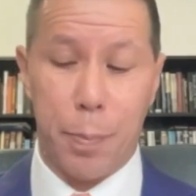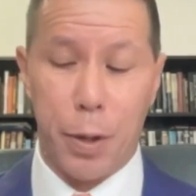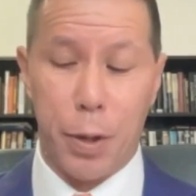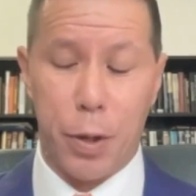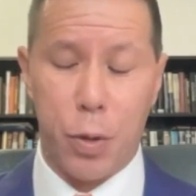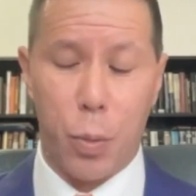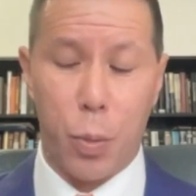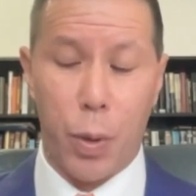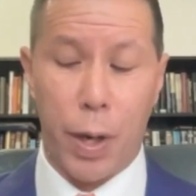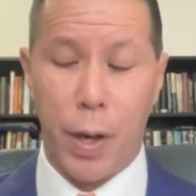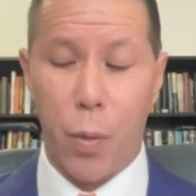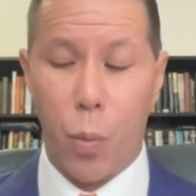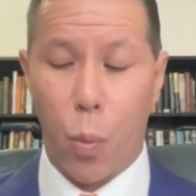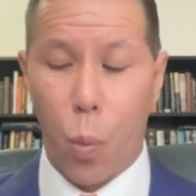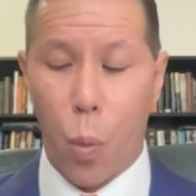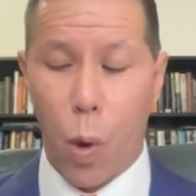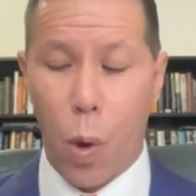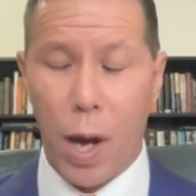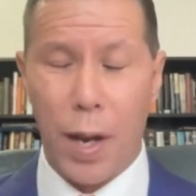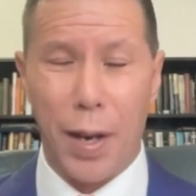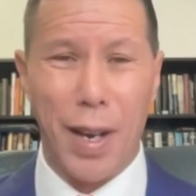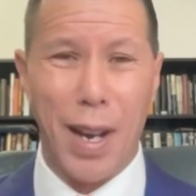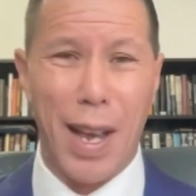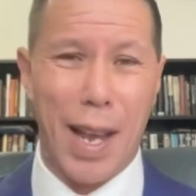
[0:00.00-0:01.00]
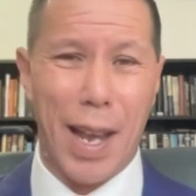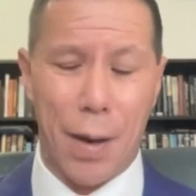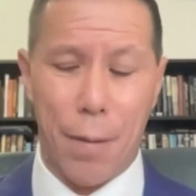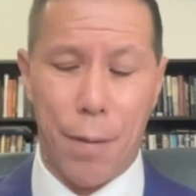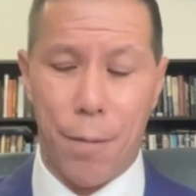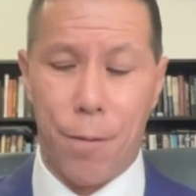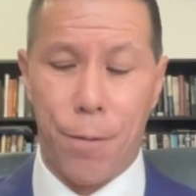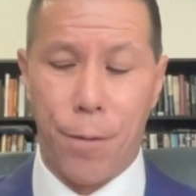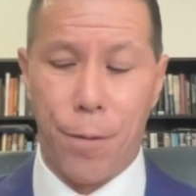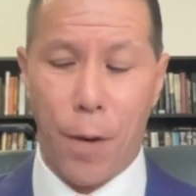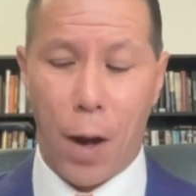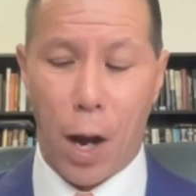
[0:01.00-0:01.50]
between $1
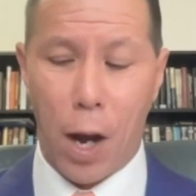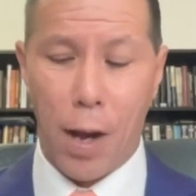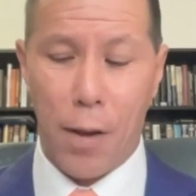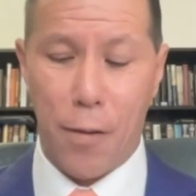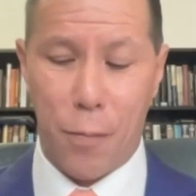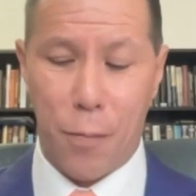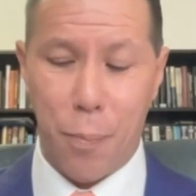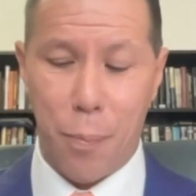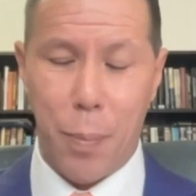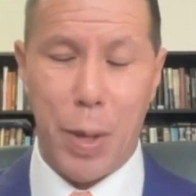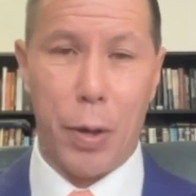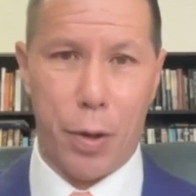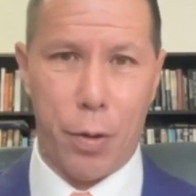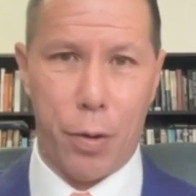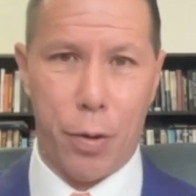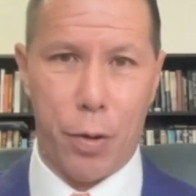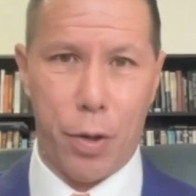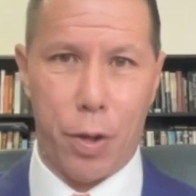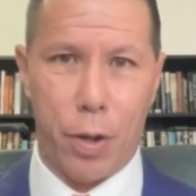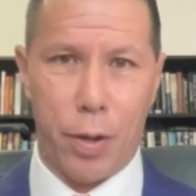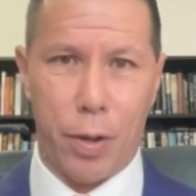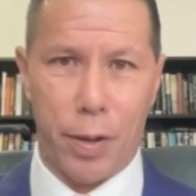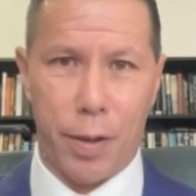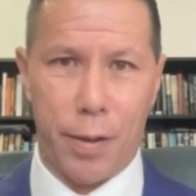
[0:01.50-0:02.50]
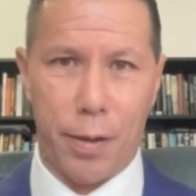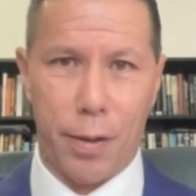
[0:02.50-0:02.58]
and $5 million.